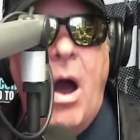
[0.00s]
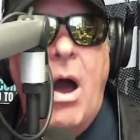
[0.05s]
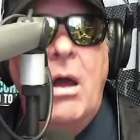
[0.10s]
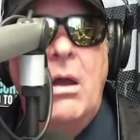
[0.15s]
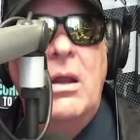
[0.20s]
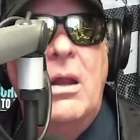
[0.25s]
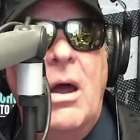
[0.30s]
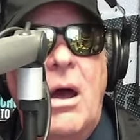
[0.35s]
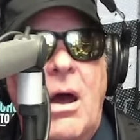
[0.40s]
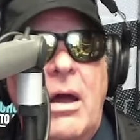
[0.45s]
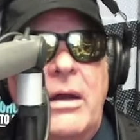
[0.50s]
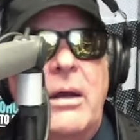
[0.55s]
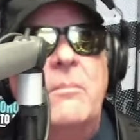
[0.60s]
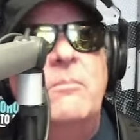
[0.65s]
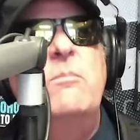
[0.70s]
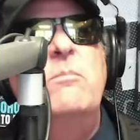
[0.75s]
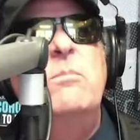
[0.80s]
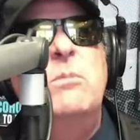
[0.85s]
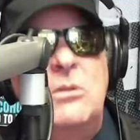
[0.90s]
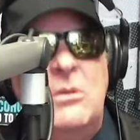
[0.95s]
lot
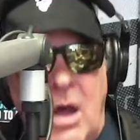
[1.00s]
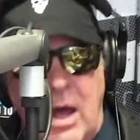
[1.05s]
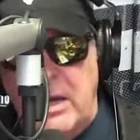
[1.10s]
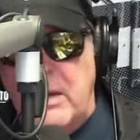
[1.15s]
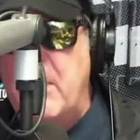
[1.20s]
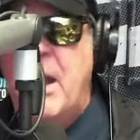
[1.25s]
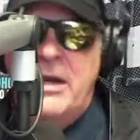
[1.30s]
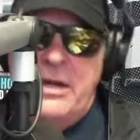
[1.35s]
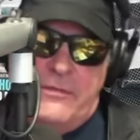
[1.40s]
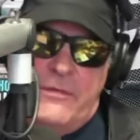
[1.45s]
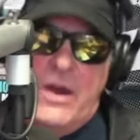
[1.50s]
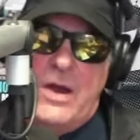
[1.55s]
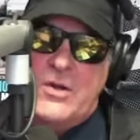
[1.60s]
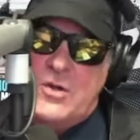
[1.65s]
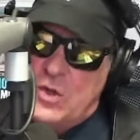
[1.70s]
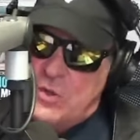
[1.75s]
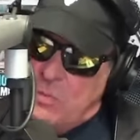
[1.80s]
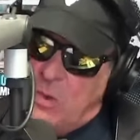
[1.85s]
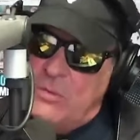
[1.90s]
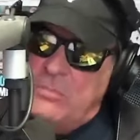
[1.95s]
of
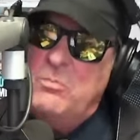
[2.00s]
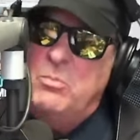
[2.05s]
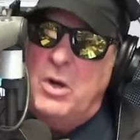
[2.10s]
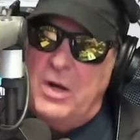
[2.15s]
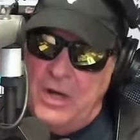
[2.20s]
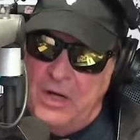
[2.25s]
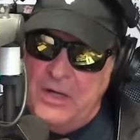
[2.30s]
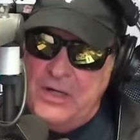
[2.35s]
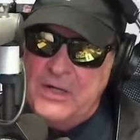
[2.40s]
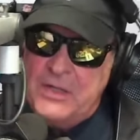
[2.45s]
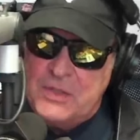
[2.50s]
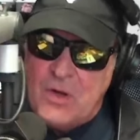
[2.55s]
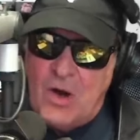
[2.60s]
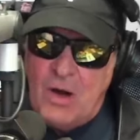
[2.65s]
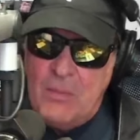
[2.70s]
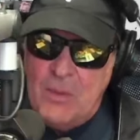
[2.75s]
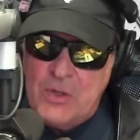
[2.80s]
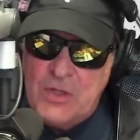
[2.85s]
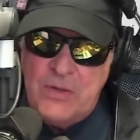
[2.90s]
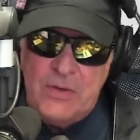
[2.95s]
manufacturers put hideous
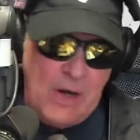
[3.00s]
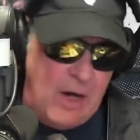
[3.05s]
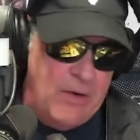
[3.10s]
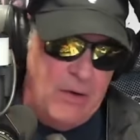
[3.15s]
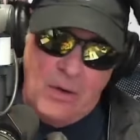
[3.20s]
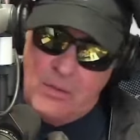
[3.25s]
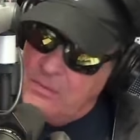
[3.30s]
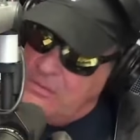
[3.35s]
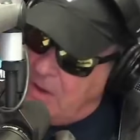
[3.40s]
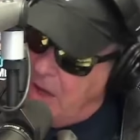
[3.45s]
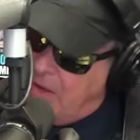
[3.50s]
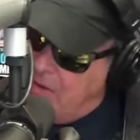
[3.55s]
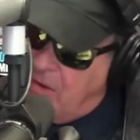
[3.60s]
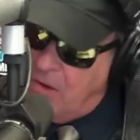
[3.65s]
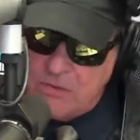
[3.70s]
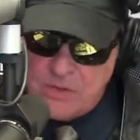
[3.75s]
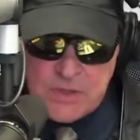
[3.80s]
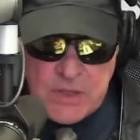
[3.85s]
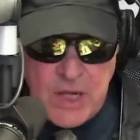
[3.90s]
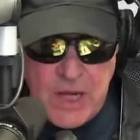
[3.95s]
garbage in it. I
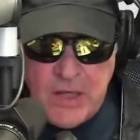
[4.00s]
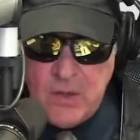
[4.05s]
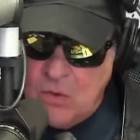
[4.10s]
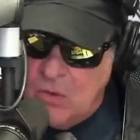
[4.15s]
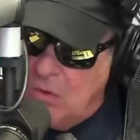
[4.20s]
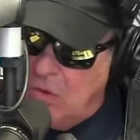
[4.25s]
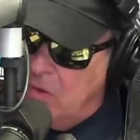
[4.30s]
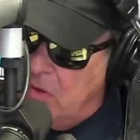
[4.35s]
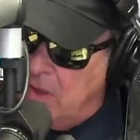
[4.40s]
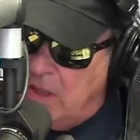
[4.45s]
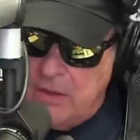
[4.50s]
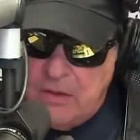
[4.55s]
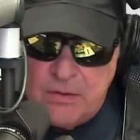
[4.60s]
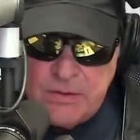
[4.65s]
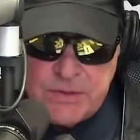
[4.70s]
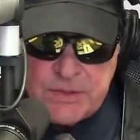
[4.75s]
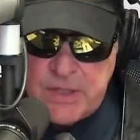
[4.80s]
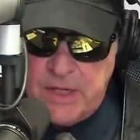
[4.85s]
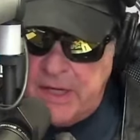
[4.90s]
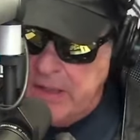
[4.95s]
don't say who, and I
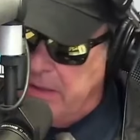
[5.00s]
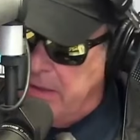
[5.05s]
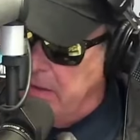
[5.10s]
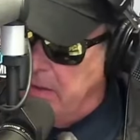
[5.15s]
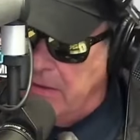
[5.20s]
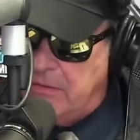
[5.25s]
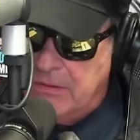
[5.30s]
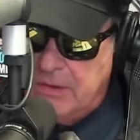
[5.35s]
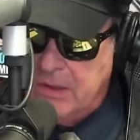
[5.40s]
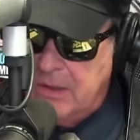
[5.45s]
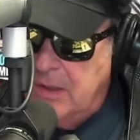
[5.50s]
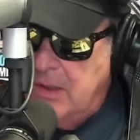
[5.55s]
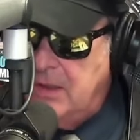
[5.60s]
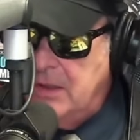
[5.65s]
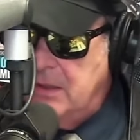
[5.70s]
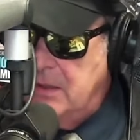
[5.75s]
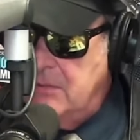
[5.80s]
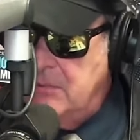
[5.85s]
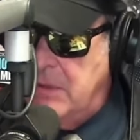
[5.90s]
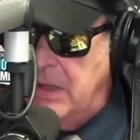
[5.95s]
don't
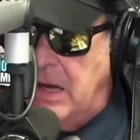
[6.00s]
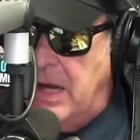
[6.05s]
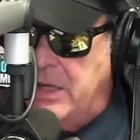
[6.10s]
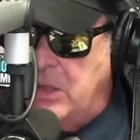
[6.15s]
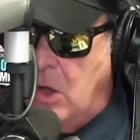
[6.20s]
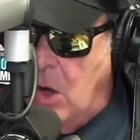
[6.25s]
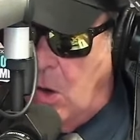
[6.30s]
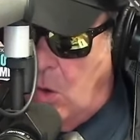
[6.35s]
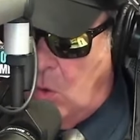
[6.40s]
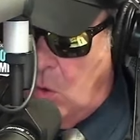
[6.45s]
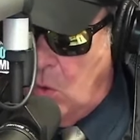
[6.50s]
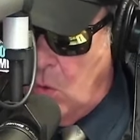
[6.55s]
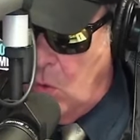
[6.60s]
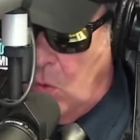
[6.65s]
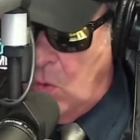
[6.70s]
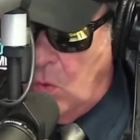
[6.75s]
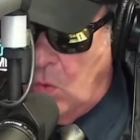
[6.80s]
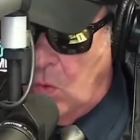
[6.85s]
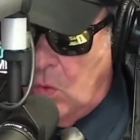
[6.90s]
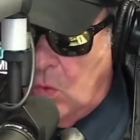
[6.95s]
say but I know
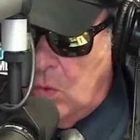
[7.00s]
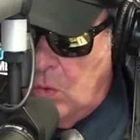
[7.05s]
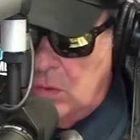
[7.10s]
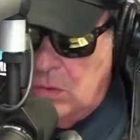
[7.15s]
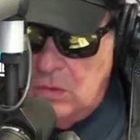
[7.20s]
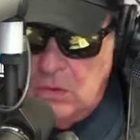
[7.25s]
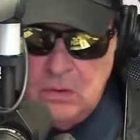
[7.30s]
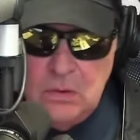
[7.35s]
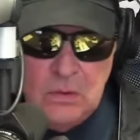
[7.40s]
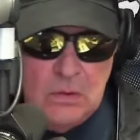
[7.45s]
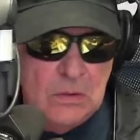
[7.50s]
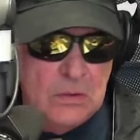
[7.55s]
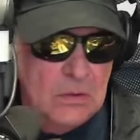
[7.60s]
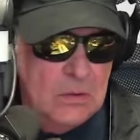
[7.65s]
who. Right, right.